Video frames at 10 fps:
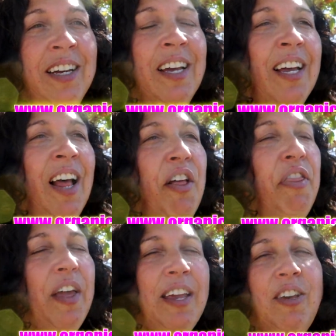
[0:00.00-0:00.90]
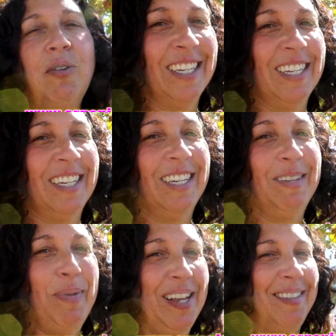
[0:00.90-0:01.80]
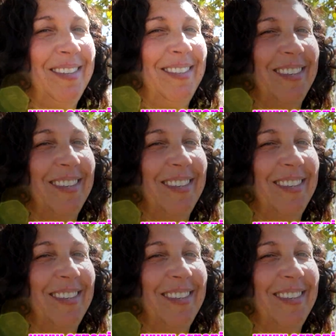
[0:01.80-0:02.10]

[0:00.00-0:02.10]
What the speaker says: Thank you. Peace.